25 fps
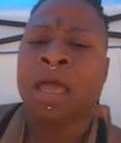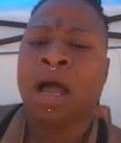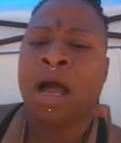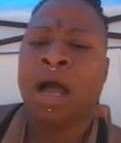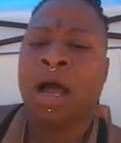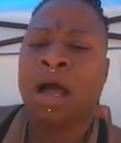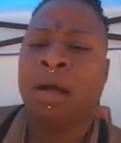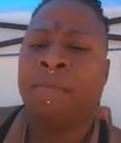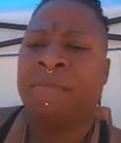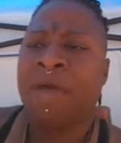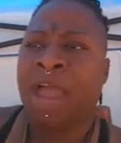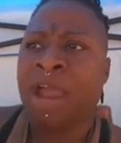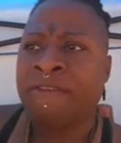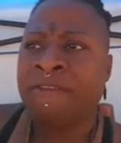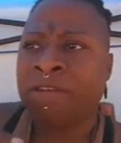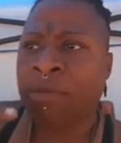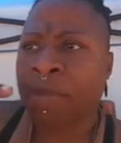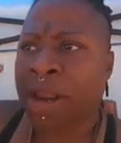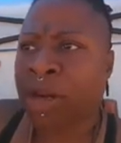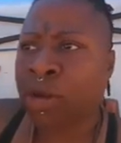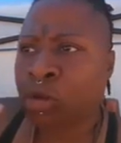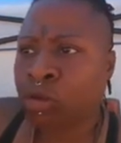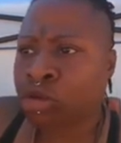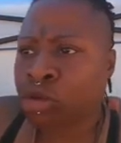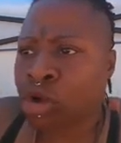
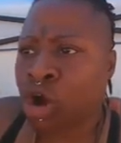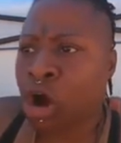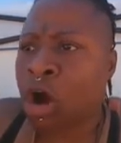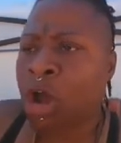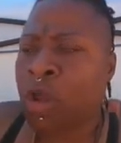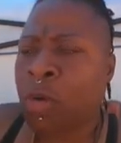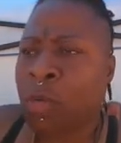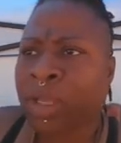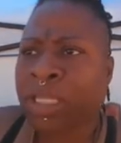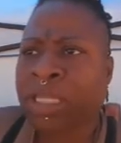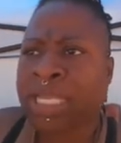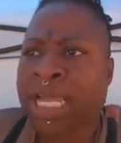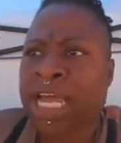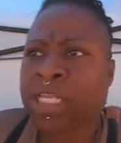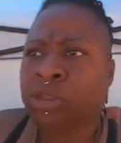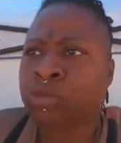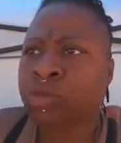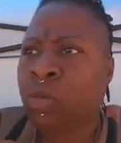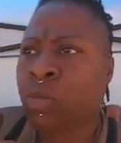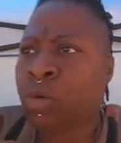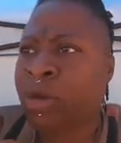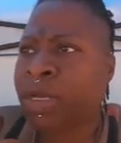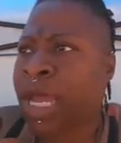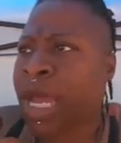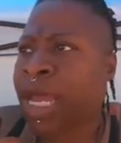Everybody who's going with us,
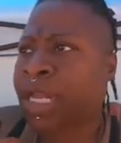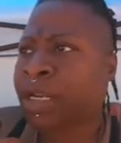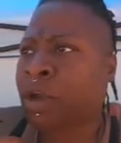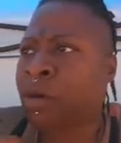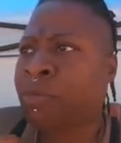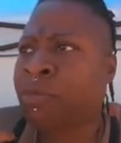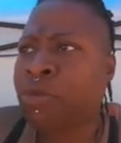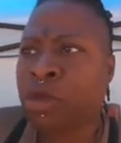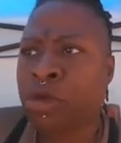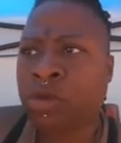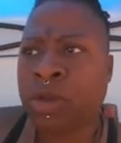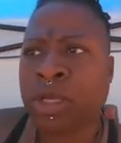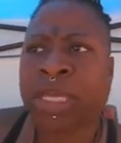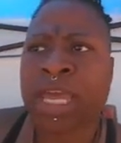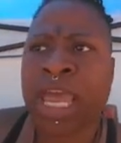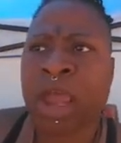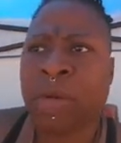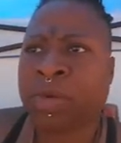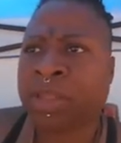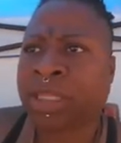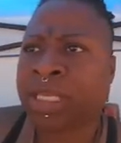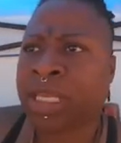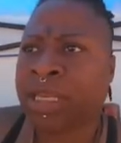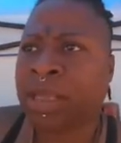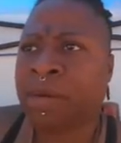we will not
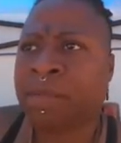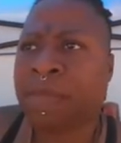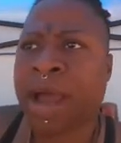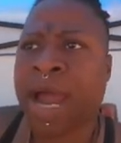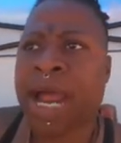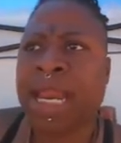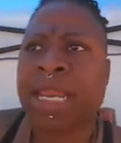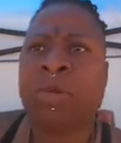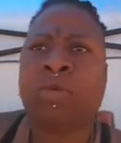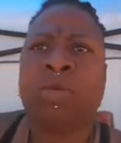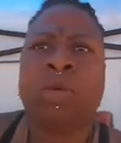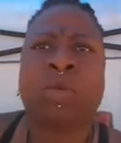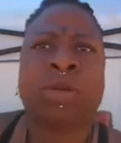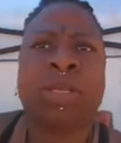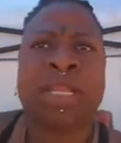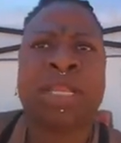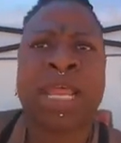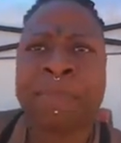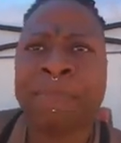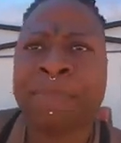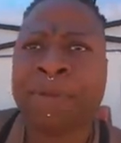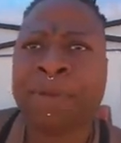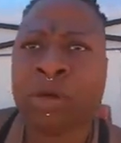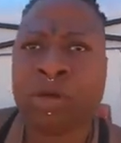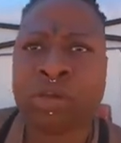communicate with anybody. We will
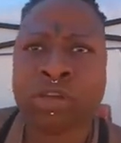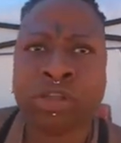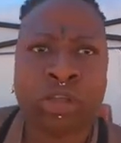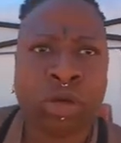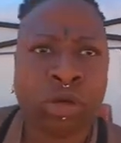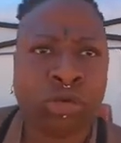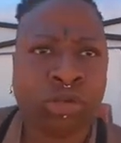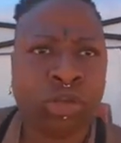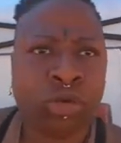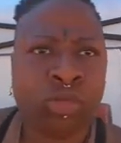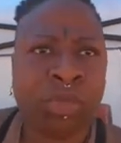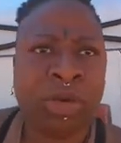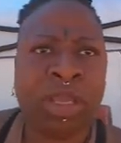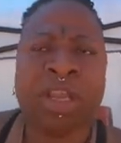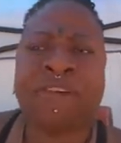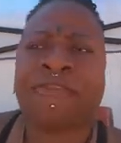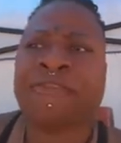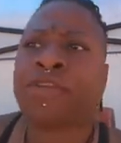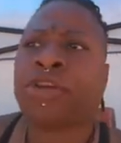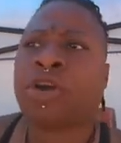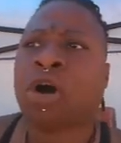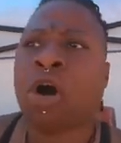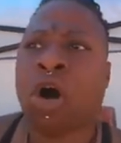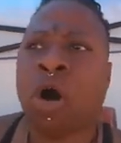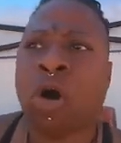not be on social media
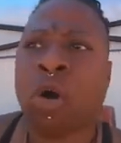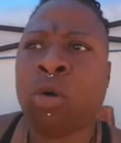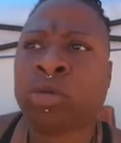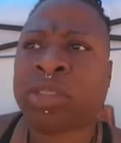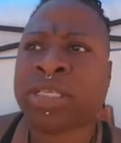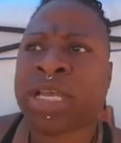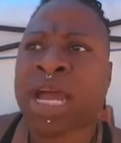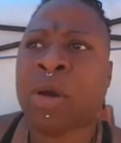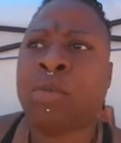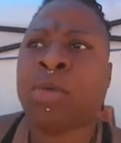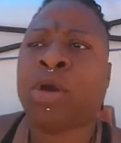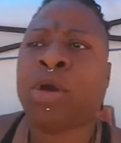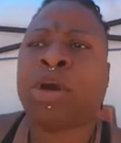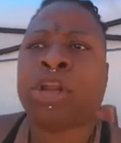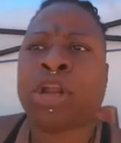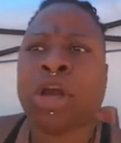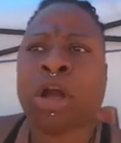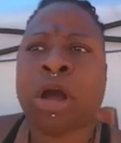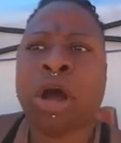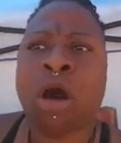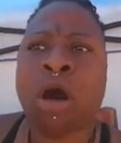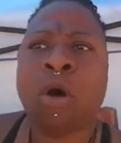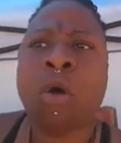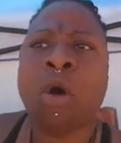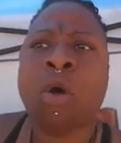for the whole time. We're going to
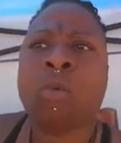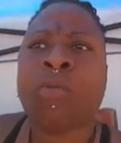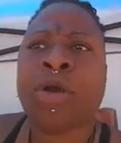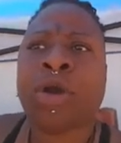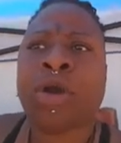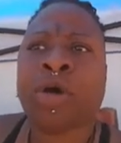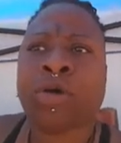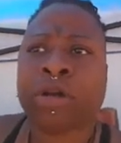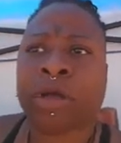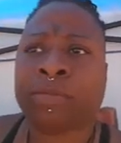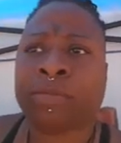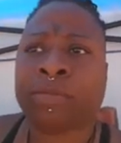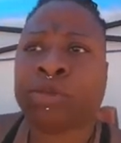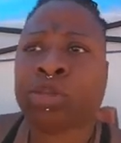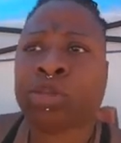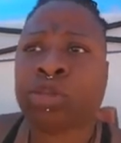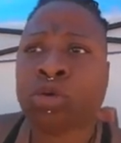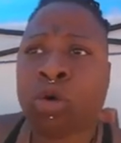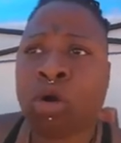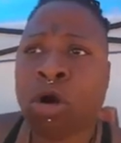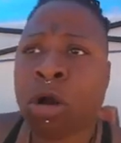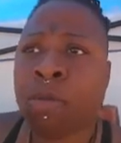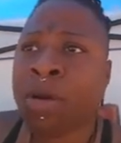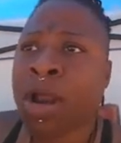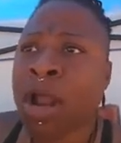go and we're going to
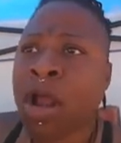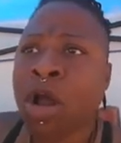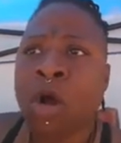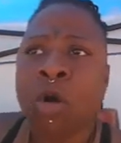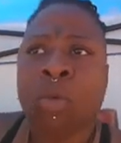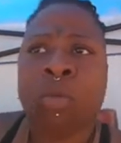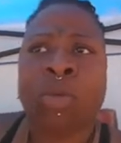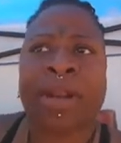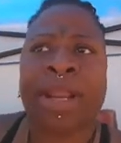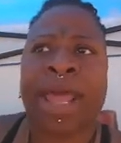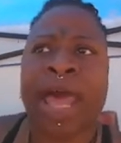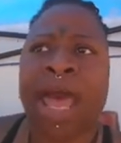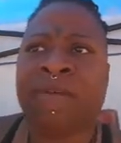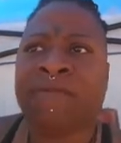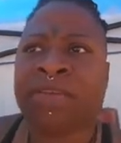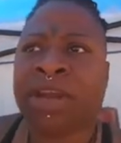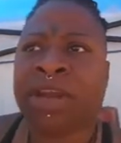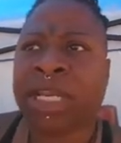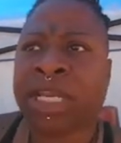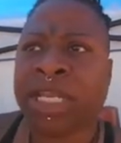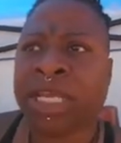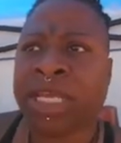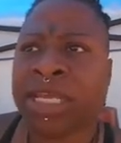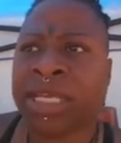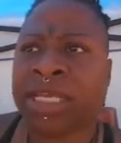absorb whatever
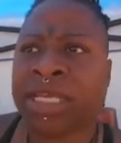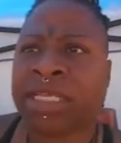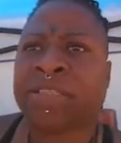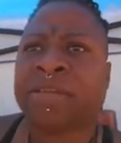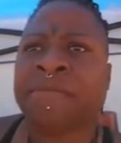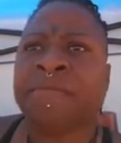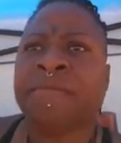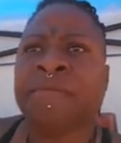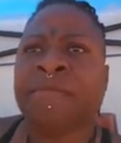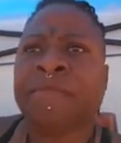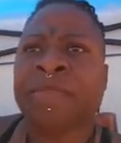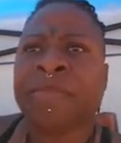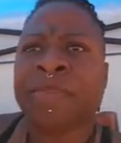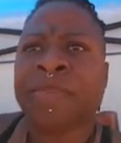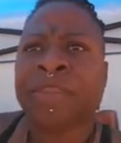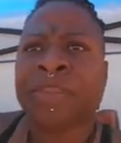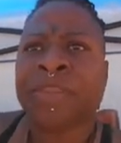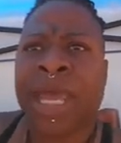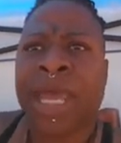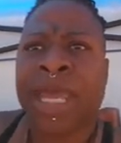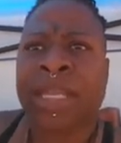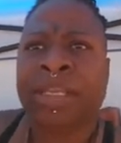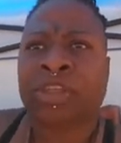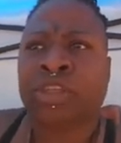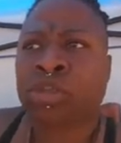it is
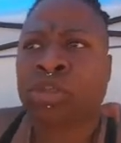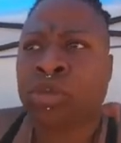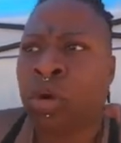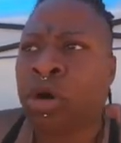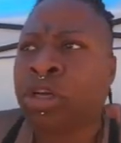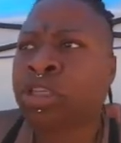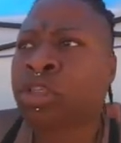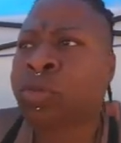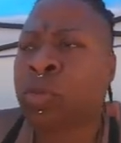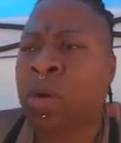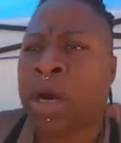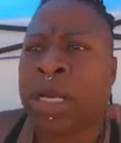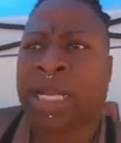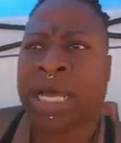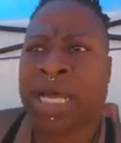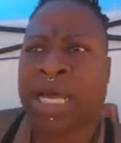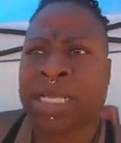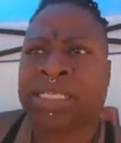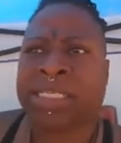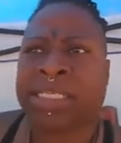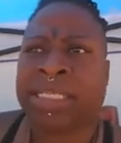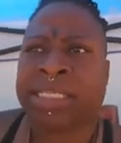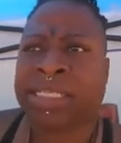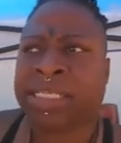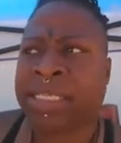that Source want
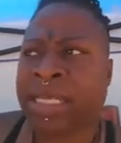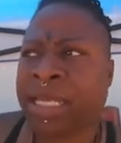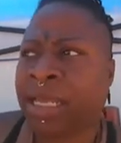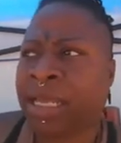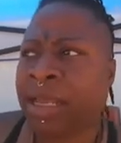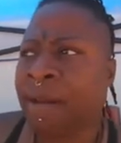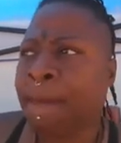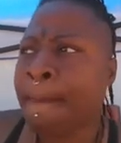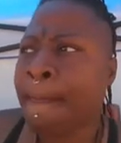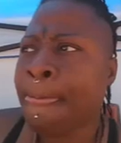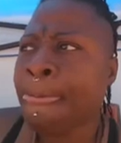us to see.